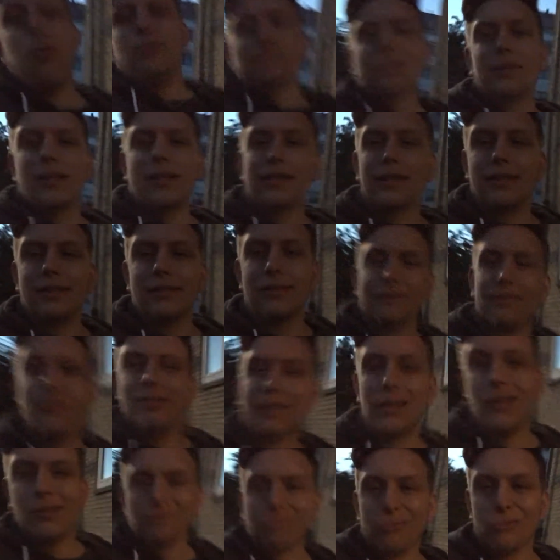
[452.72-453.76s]
Man,
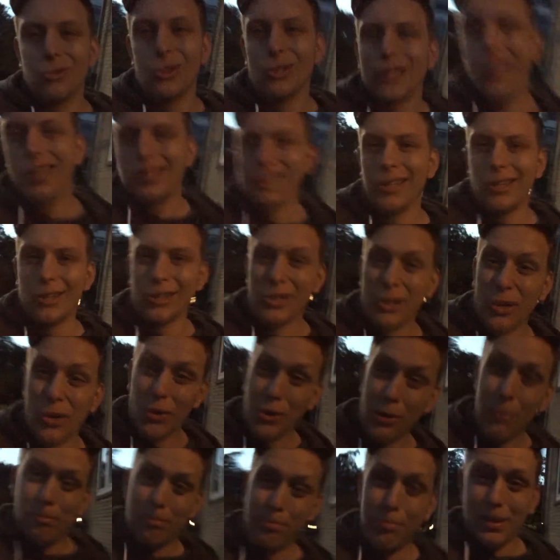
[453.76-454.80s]
I'm ready to go
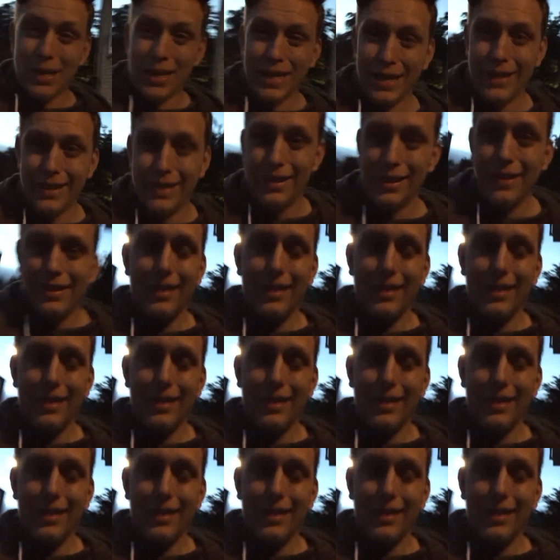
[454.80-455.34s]
to bed.